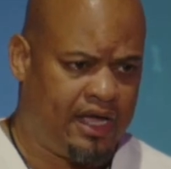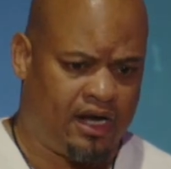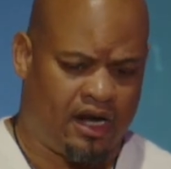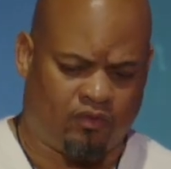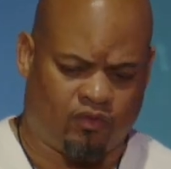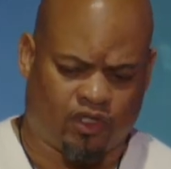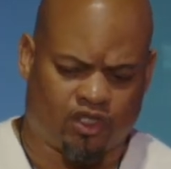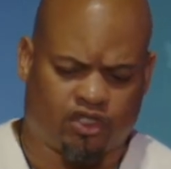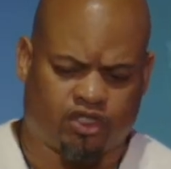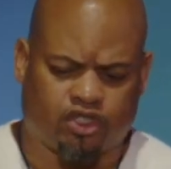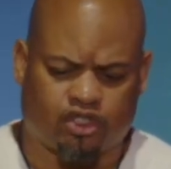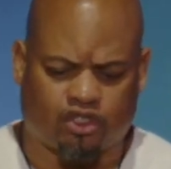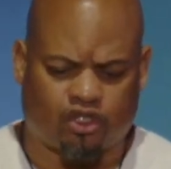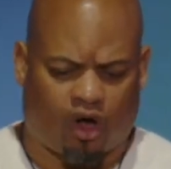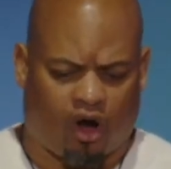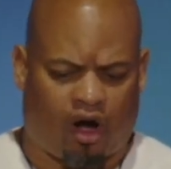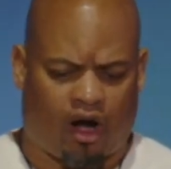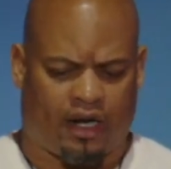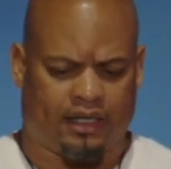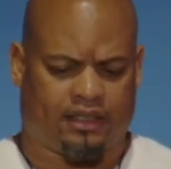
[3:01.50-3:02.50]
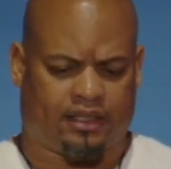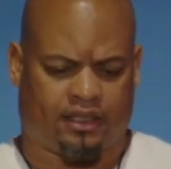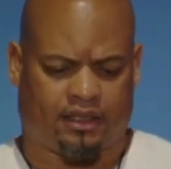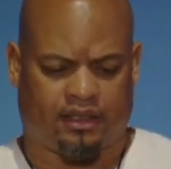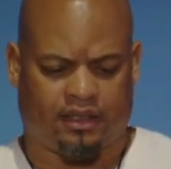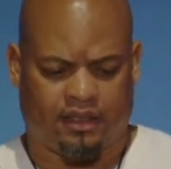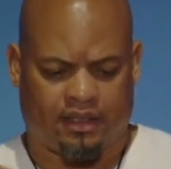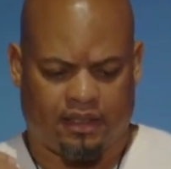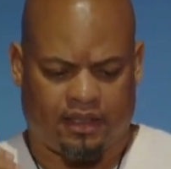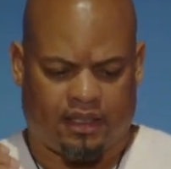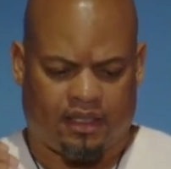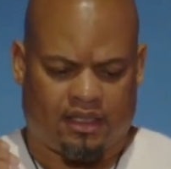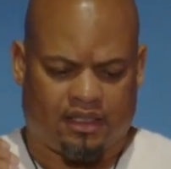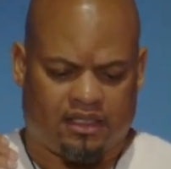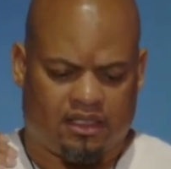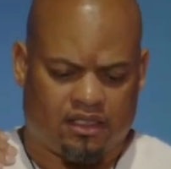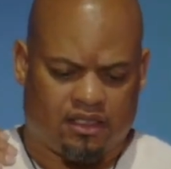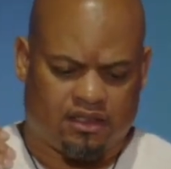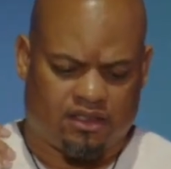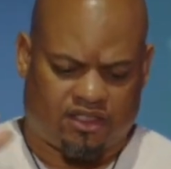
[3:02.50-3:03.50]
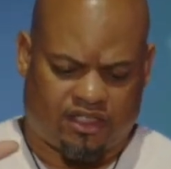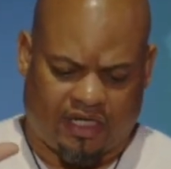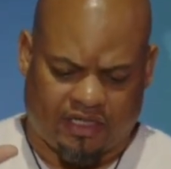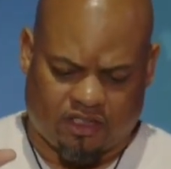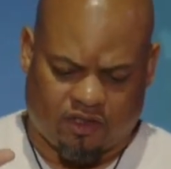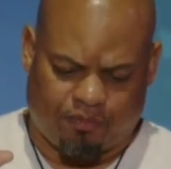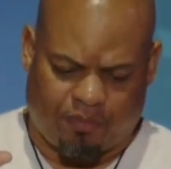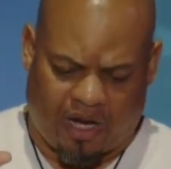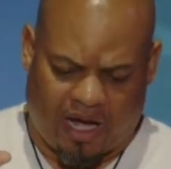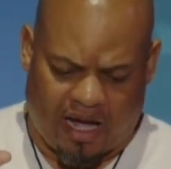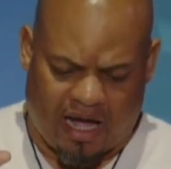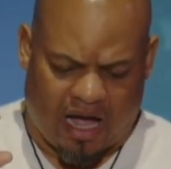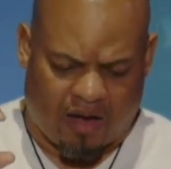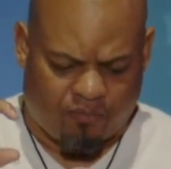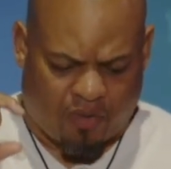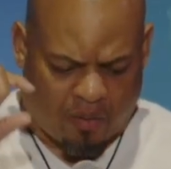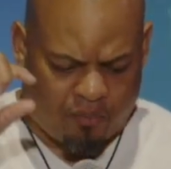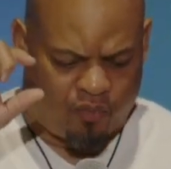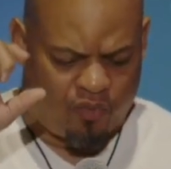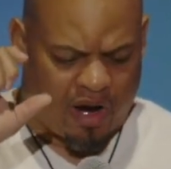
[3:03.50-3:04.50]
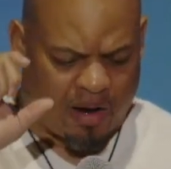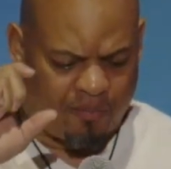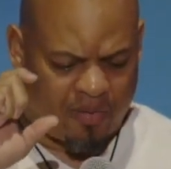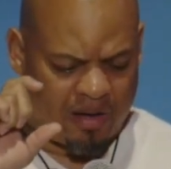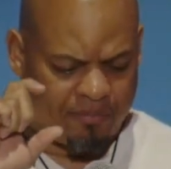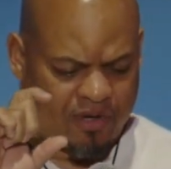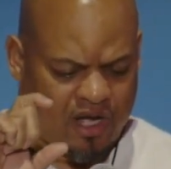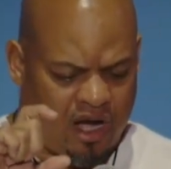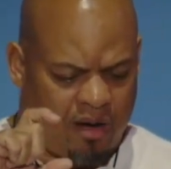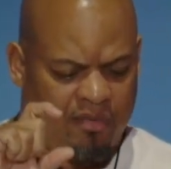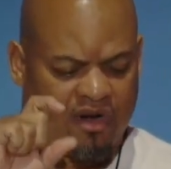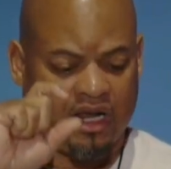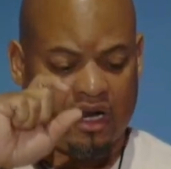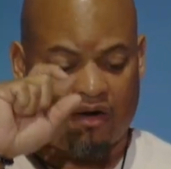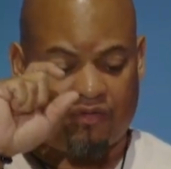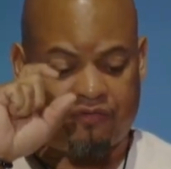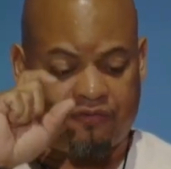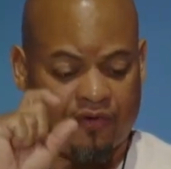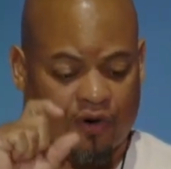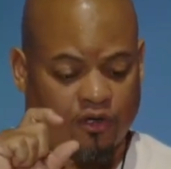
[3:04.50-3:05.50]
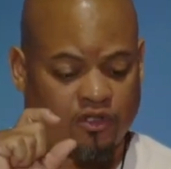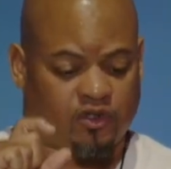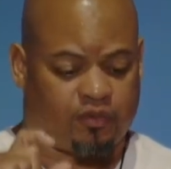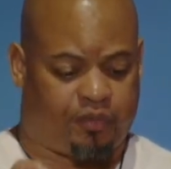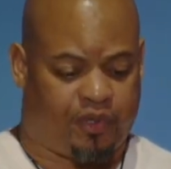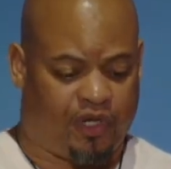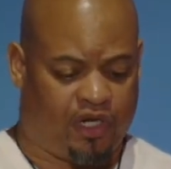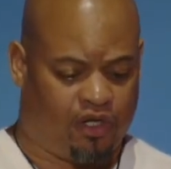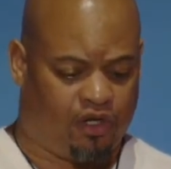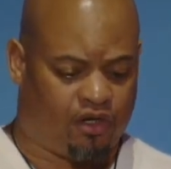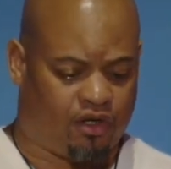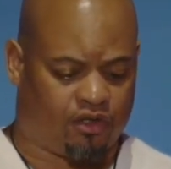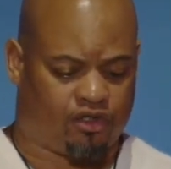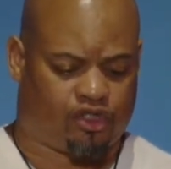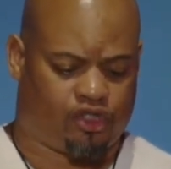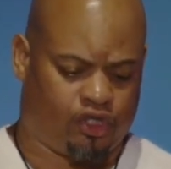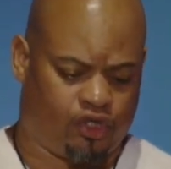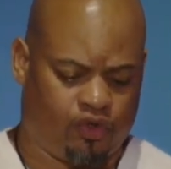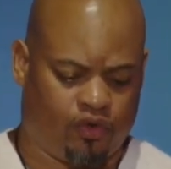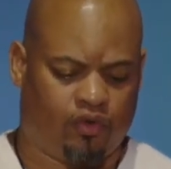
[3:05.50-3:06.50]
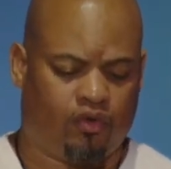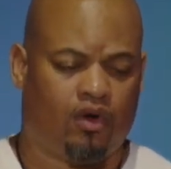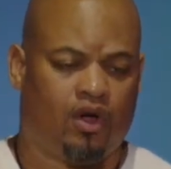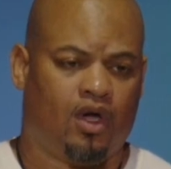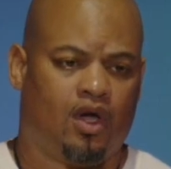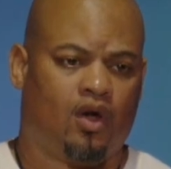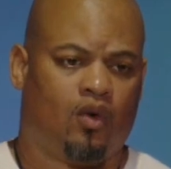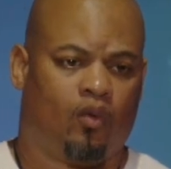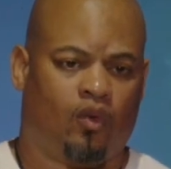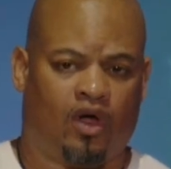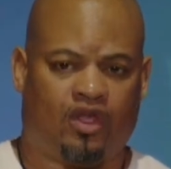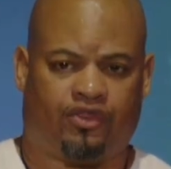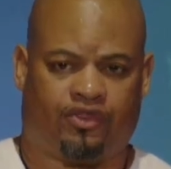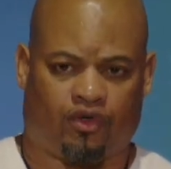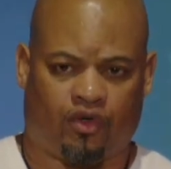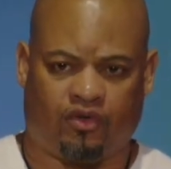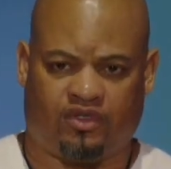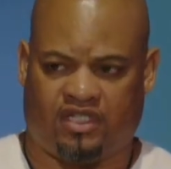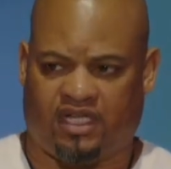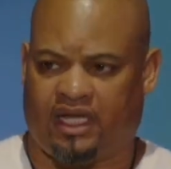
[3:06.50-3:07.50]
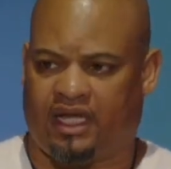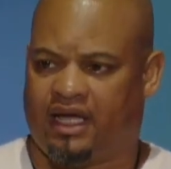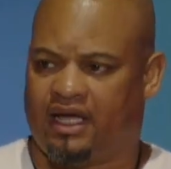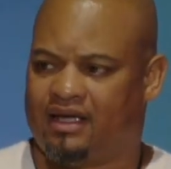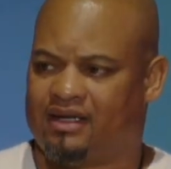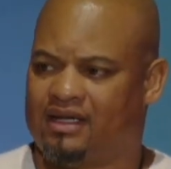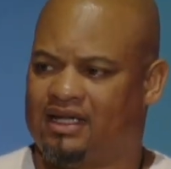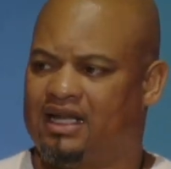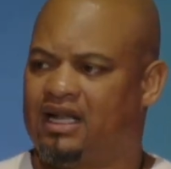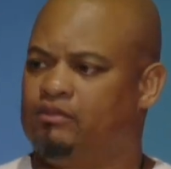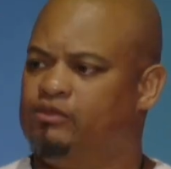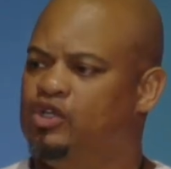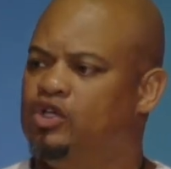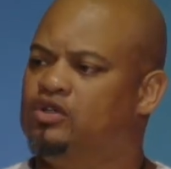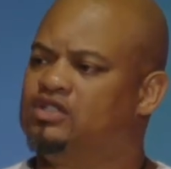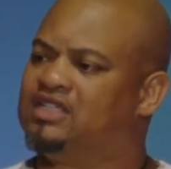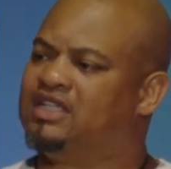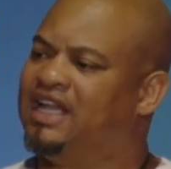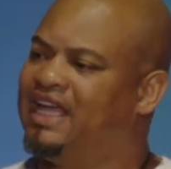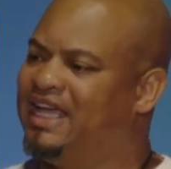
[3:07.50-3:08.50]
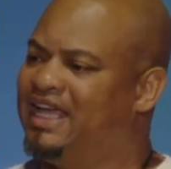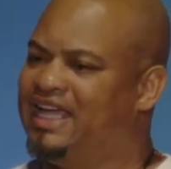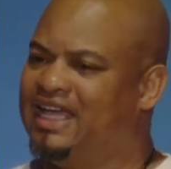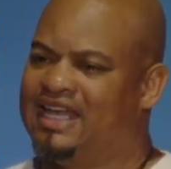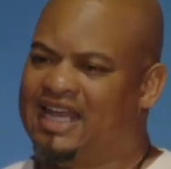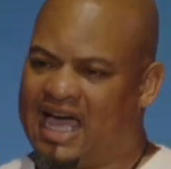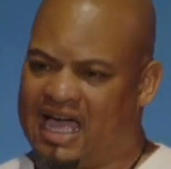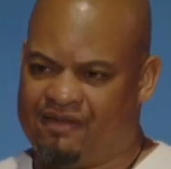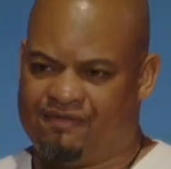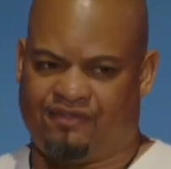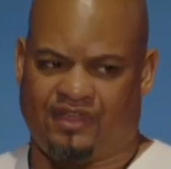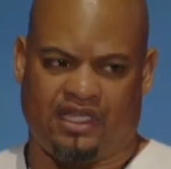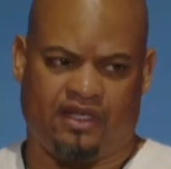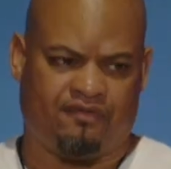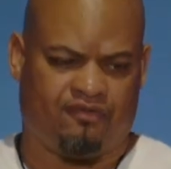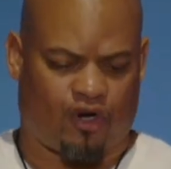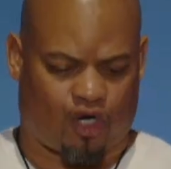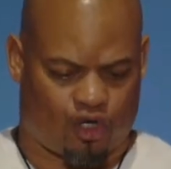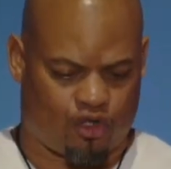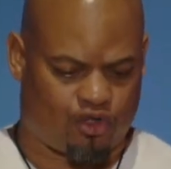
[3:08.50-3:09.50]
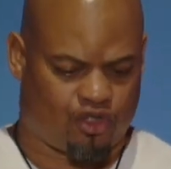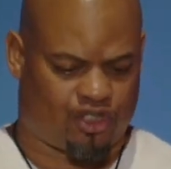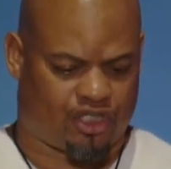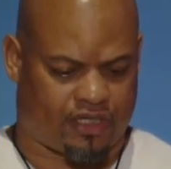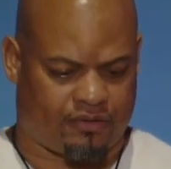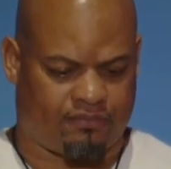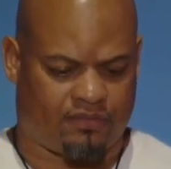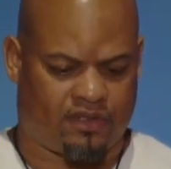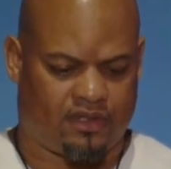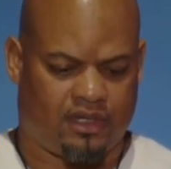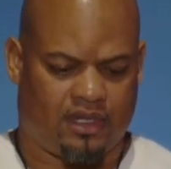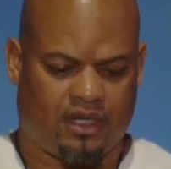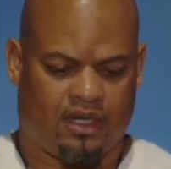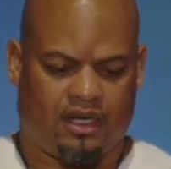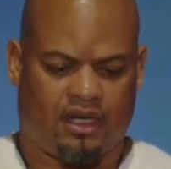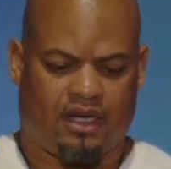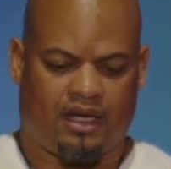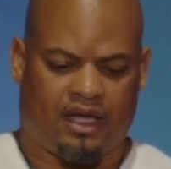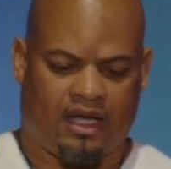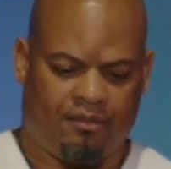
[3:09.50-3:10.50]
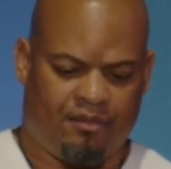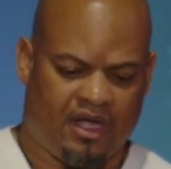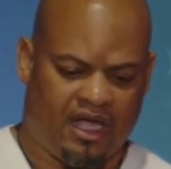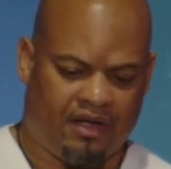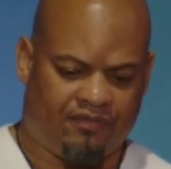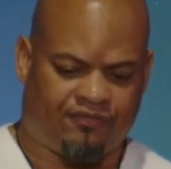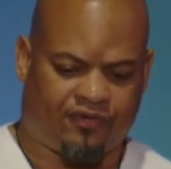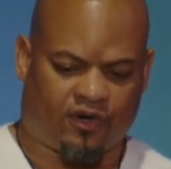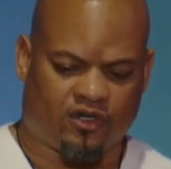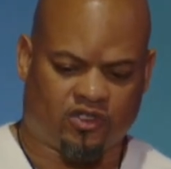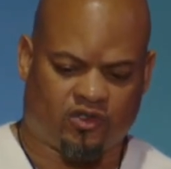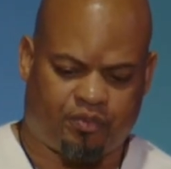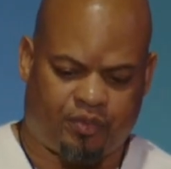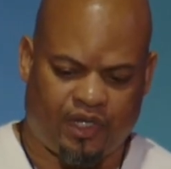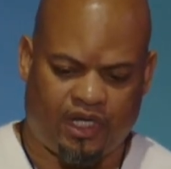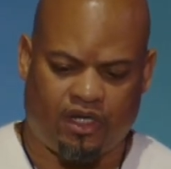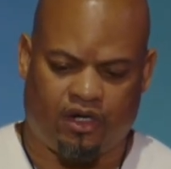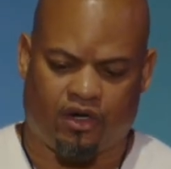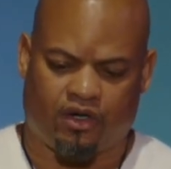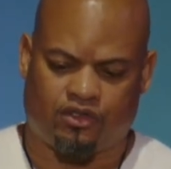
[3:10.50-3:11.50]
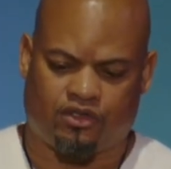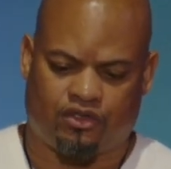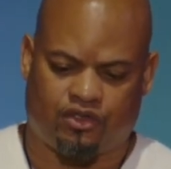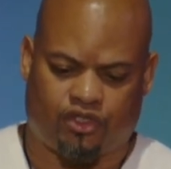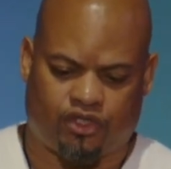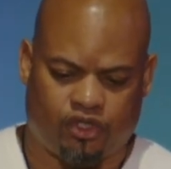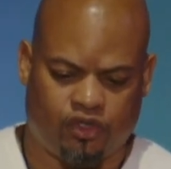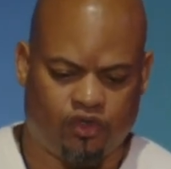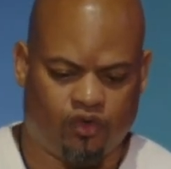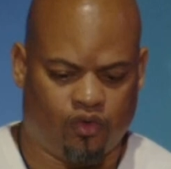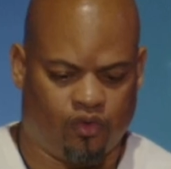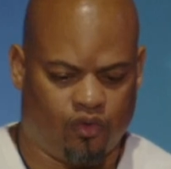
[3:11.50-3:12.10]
and I'm going to start just by, I'm, I'm, I'm coming out of 1 Peter 2, 1 through 10, and I'm using the NIV version. Amen. 1 Peter 2,